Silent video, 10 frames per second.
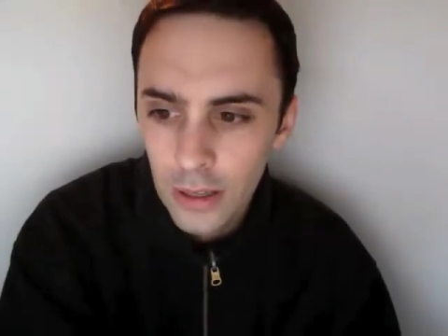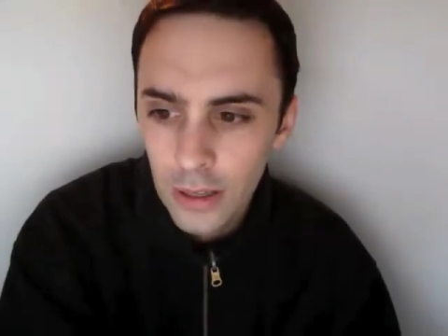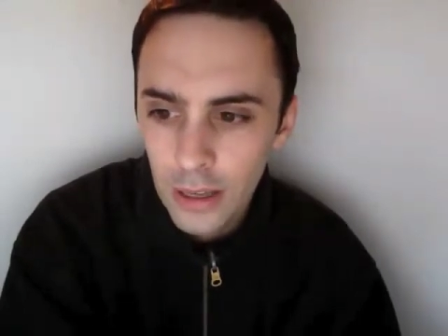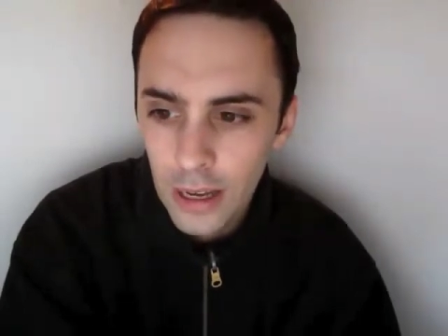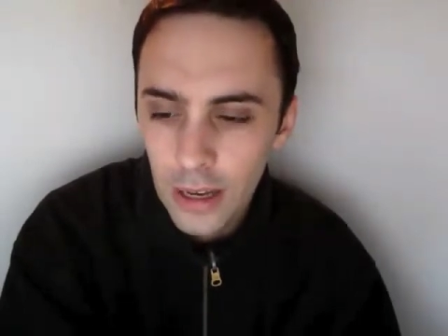
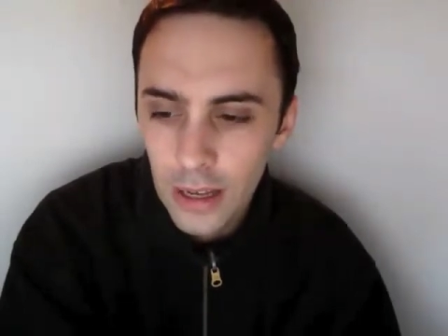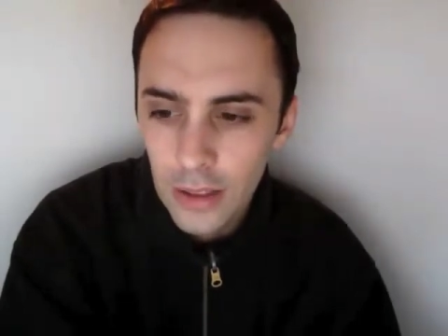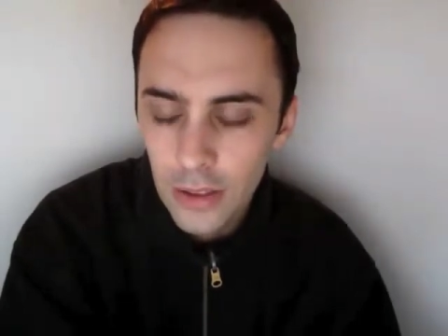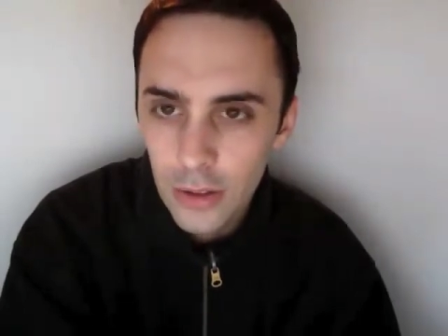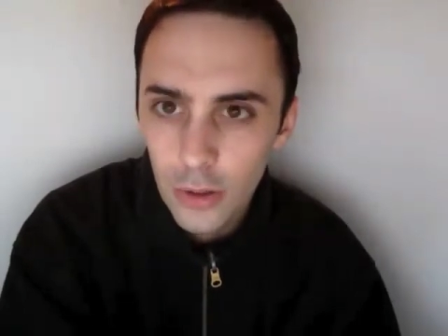
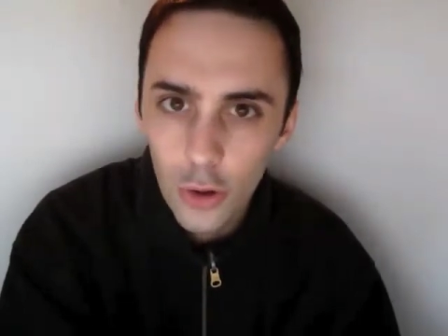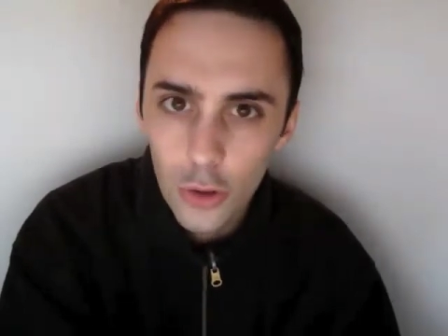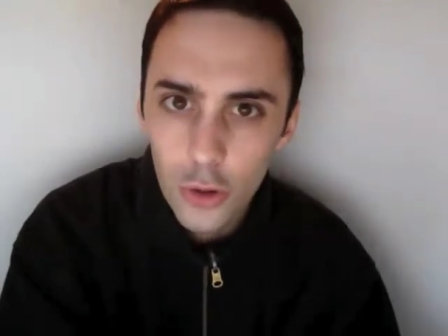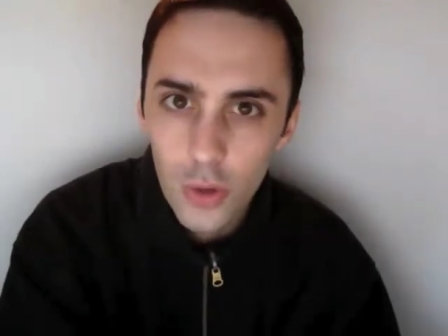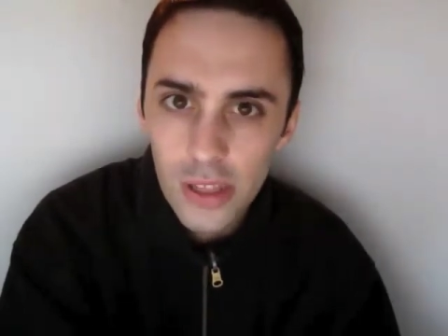as
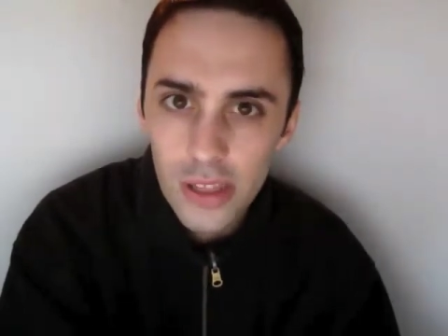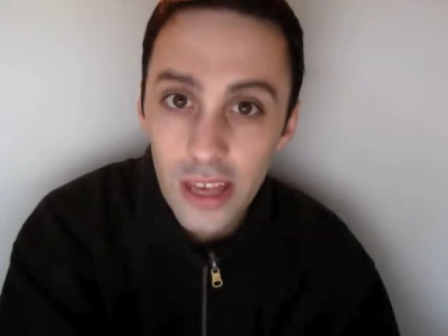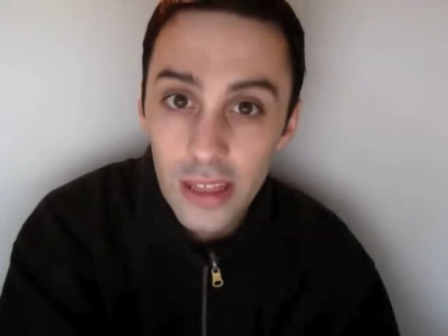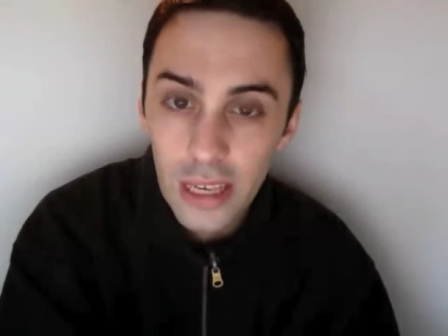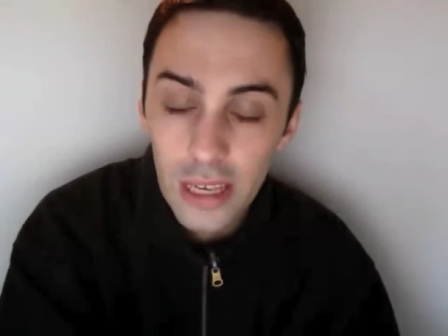Notch always
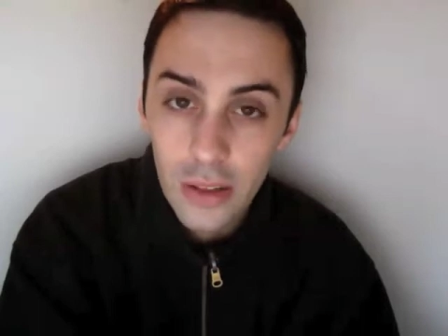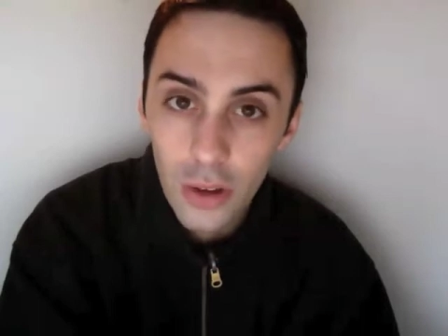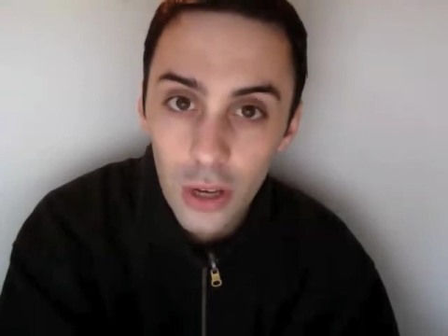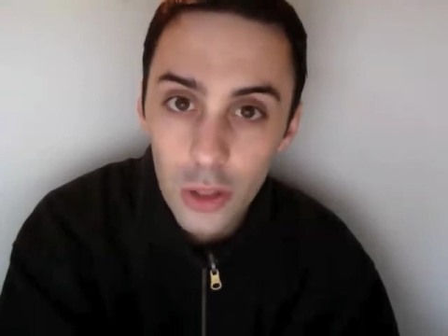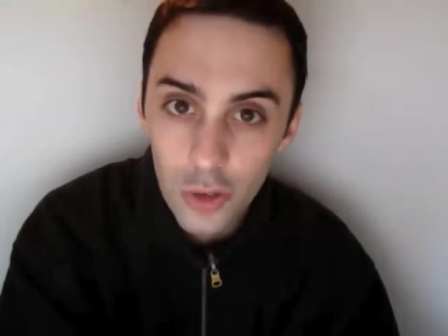says that he
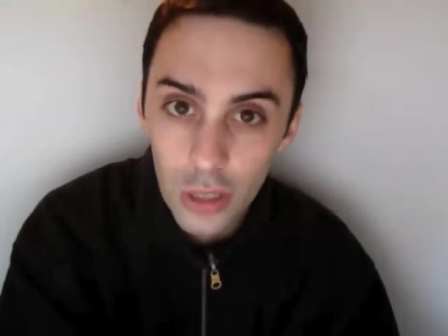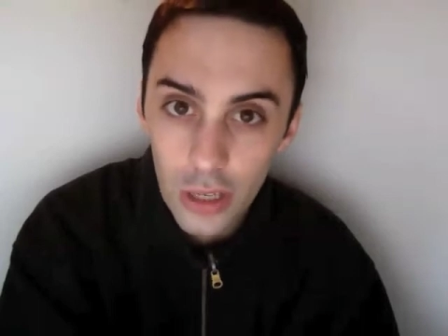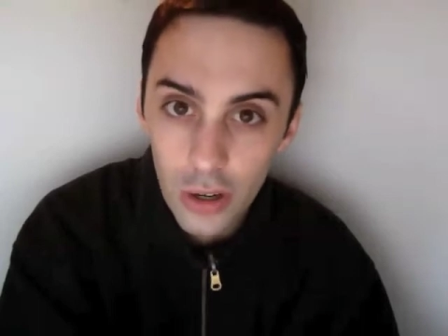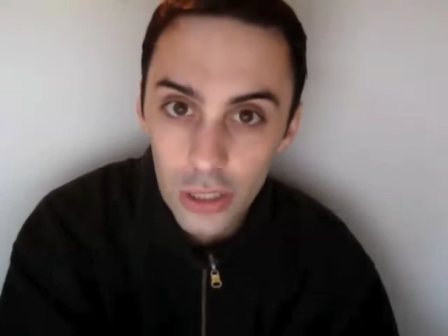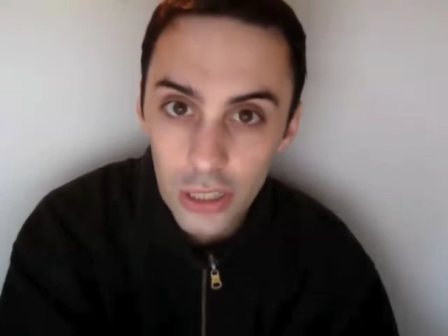likes really
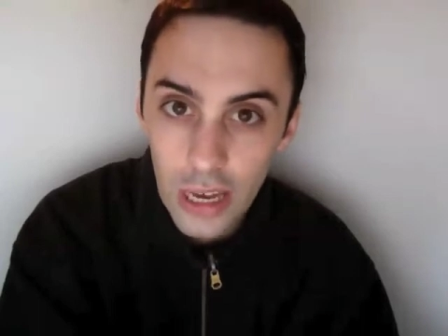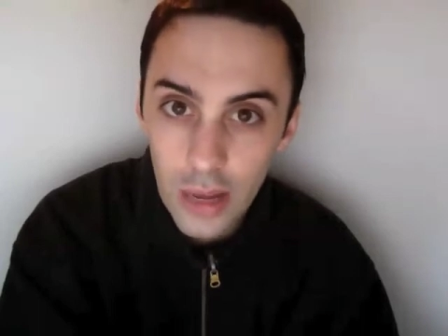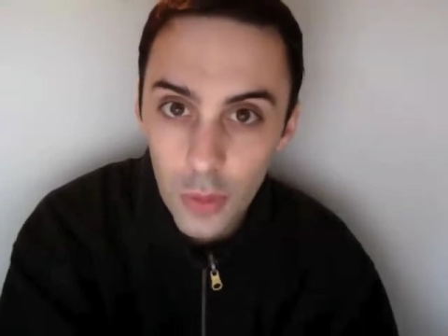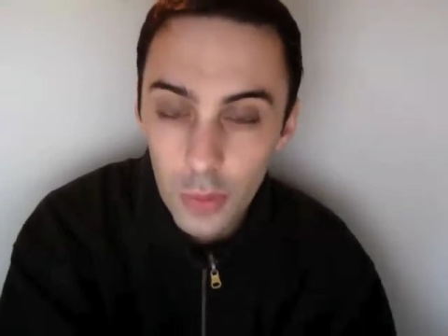hard games.